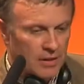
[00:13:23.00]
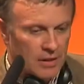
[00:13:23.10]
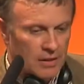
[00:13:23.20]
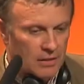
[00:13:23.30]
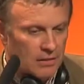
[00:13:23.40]

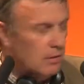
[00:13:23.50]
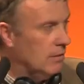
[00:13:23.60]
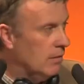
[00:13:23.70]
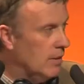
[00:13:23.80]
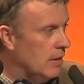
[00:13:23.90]

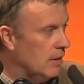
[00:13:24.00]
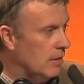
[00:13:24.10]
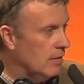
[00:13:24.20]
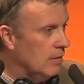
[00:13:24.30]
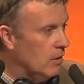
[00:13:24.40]

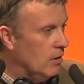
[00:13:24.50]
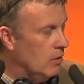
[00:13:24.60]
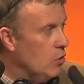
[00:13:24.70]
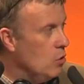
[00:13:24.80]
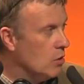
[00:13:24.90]

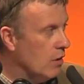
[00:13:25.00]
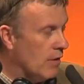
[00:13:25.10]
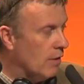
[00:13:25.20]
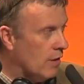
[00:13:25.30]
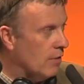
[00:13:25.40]
the use
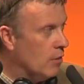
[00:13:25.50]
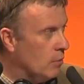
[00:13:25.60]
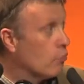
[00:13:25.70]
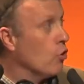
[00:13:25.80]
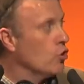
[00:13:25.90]
of or the
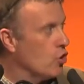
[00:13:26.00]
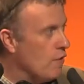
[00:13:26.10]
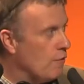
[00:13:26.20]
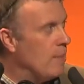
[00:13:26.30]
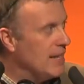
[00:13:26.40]
production
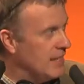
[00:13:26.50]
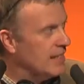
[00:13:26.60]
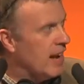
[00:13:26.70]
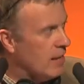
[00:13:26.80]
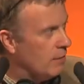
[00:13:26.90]
of
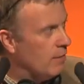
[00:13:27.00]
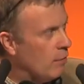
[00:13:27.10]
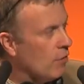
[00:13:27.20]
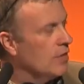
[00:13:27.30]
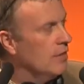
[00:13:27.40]
pesticides
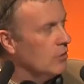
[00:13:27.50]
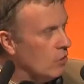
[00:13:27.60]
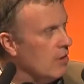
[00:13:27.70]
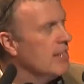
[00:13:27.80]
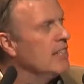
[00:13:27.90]
for
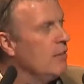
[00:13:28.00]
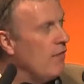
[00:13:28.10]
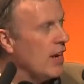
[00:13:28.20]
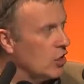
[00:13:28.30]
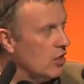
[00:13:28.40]
soil
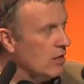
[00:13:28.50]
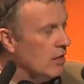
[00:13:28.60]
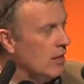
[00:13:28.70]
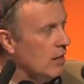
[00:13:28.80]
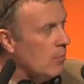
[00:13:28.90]
disinfection
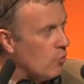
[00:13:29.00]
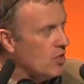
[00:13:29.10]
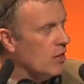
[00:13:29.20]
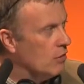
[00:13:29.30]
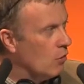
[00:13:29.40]

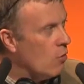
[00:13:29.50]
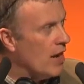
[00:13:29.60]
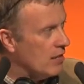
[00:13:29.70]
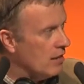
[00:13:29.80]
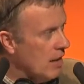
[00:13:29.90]
present a
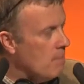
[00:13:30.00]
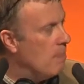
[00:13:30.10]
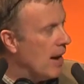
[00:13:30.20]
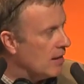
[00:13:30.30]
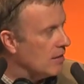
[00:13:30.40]
great
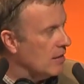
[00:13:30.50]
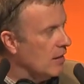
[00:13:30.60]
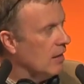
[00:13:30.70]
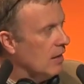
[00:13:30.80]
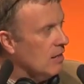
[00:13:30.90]
impact
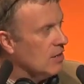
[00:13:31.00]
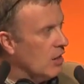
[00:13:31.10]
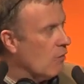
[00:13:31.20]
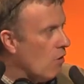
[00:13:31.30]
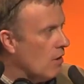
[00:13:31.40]
on
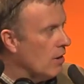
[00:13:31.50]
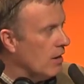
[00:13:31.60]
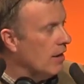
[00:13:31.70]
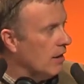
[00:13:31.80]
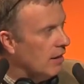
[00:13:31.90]
several
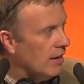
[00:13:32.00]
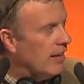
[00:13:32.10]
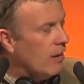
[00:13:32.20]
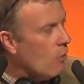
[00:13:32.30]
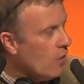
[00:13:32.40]

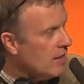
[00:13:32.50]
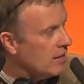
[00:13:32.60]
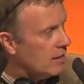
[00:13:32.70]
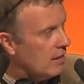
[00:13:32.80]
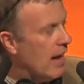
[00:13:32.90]

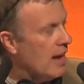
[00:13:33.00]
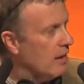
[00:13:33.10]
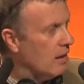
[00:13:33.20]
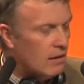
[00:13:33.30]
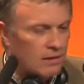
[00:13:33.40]
categories
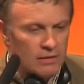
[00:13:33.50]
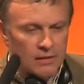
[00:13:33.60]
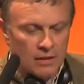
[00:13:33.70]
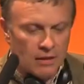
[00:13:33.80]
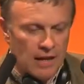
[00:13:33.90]
like
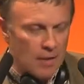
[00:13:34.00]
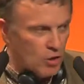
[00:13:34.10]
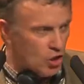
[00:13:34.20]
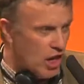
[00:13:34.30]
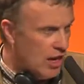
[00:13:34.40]

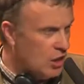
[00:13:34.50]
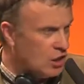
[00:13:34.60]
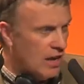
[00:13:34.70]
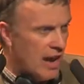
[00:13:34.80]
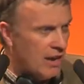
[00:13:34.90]
climate
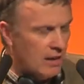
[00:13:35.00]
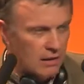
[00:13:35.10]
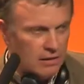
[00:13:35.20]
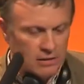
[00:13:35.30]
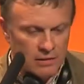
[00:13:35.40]
change, like
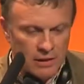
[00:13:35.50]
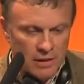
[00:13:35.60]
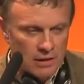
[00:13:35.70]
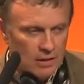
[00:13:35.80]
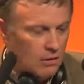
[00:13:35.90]

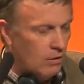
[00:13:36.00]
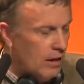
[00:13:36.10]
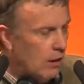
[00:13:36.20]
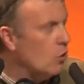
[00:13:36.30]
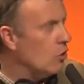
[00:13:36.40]

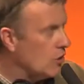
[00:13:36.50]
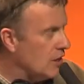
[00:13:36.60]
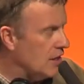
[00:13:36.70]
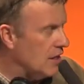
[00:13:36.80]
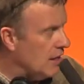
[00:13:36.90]

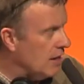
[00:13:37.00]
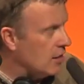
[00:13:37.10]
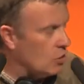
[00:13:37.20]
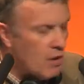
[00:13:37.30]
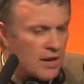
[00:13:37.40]
ecotoxicity, and
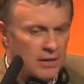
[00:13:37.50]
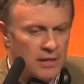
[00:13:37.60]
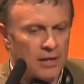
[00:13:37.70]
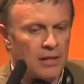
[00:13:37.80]
so on.